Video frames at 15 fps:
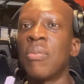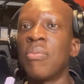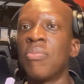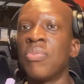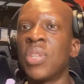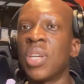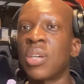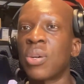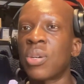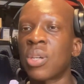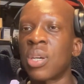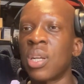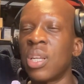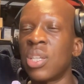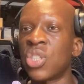
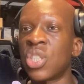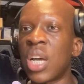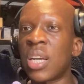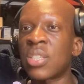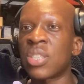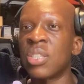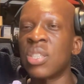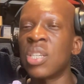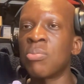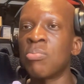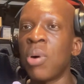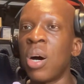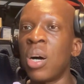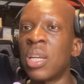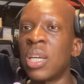Nicholas Jackson. Here's
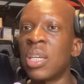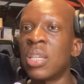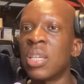Mane.